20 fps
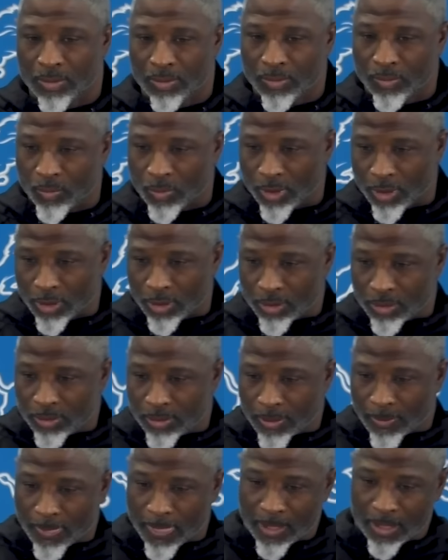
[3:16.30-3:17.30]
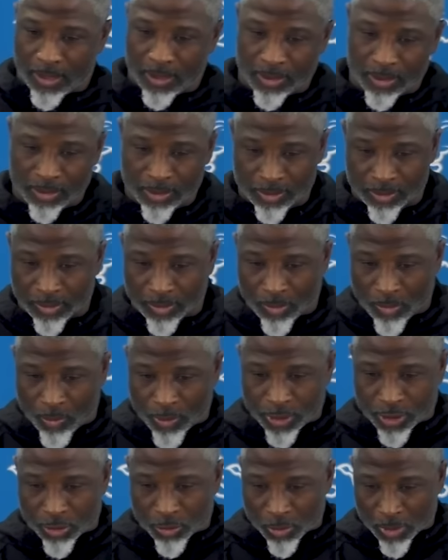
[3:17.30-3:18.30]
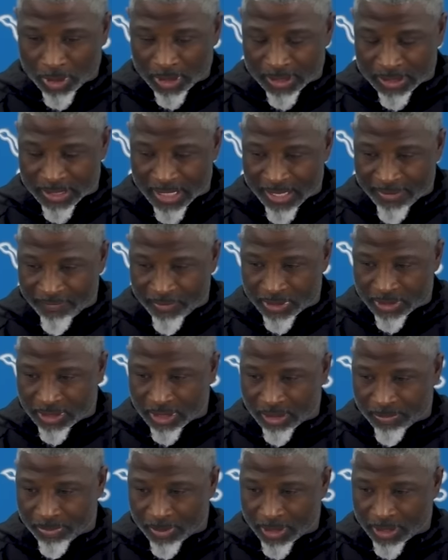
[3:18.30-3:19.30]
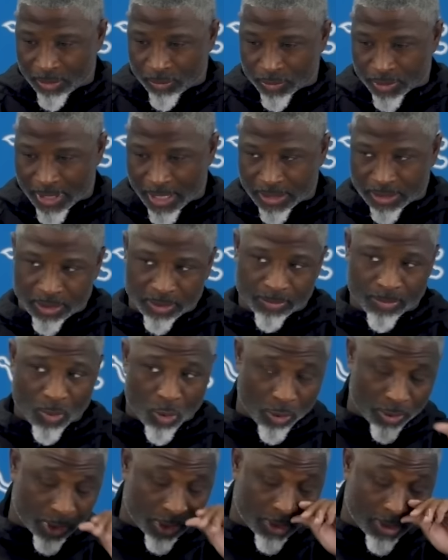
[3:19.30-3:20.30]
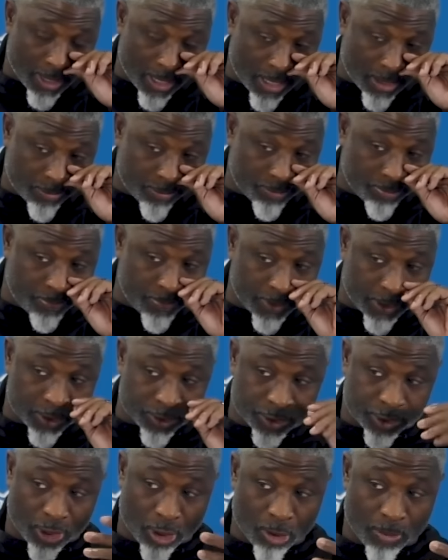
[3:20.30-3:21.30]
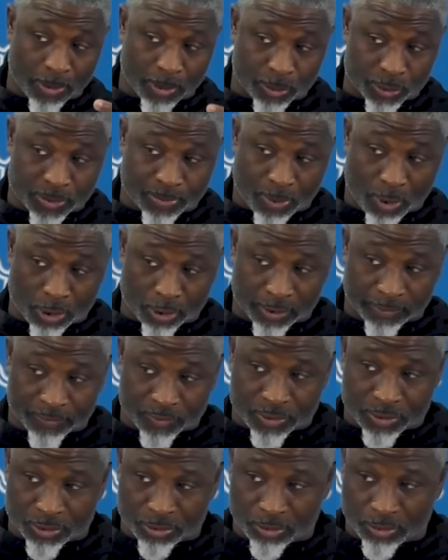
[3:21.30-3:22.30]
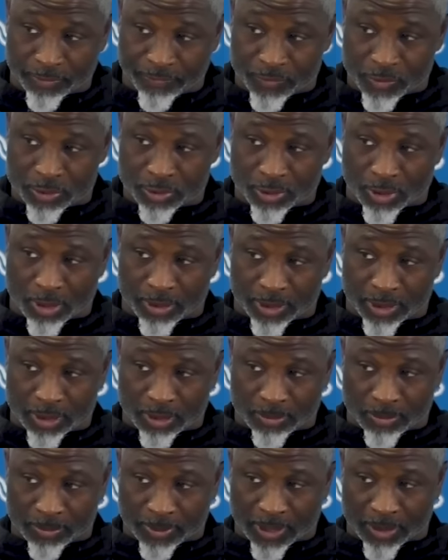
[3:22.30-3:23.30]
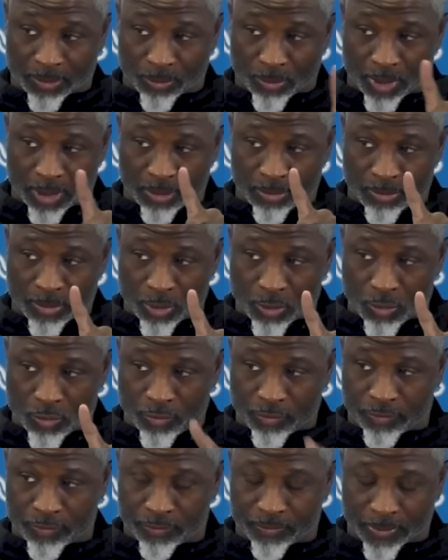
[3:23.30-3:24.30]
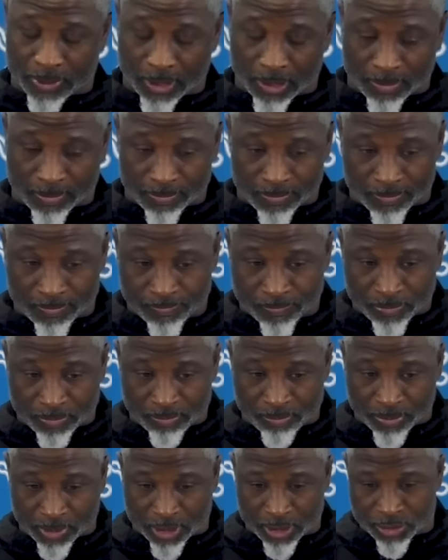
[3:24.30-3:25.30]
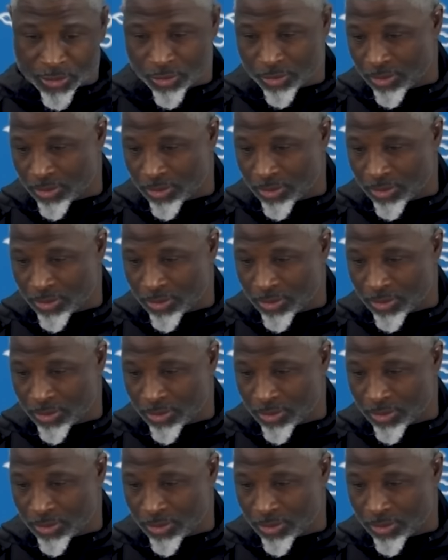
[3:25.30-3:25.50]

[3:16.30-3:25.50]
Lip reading: Well, when you really dive into that play, it was actually more than that because Kirby was part of it too. If you saw him getting ready to move, because